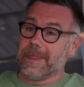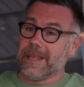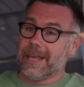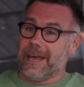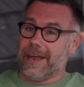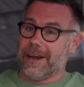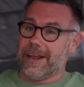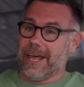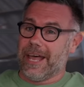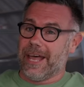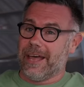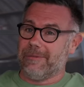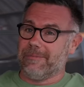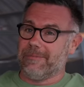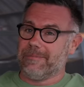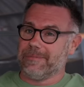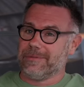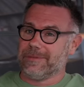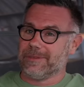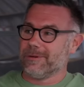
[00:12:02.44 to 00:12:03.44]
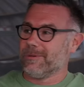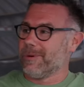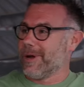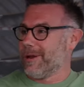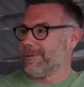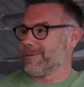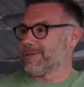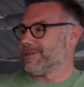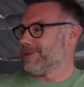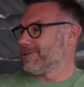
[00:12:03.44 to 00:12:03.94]
And
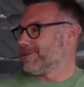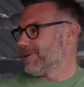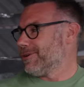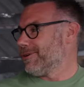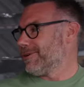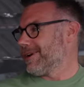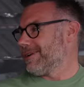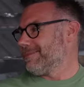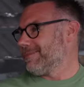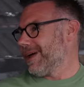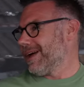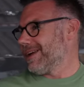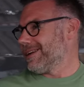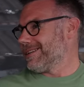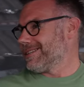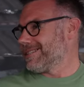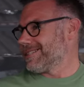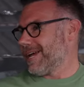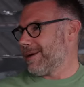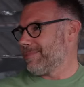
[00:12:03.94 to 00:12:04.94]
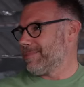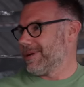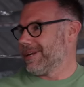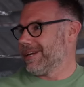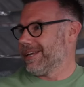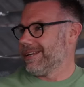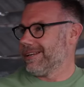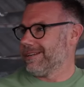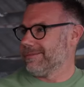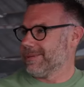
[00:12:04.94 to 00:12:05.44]
went up to the door and I'm like tapping
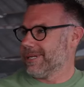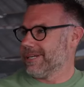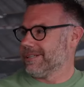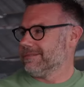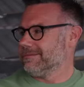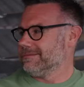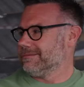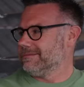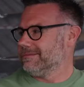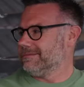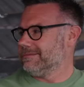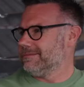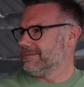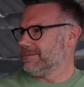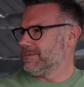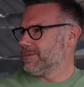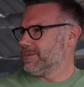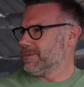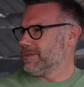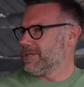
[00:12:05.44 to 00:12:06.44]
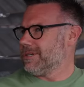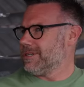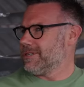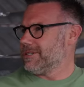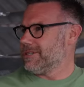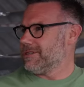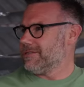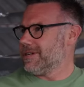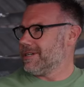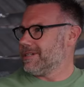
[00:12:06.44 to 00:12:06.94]
it. And I'm like,
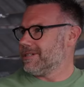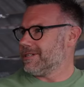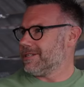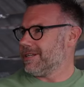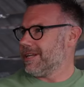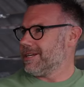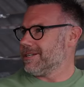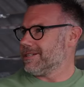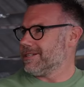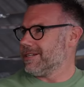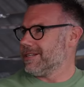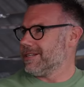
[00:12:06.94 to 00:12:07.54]
where's your insulation?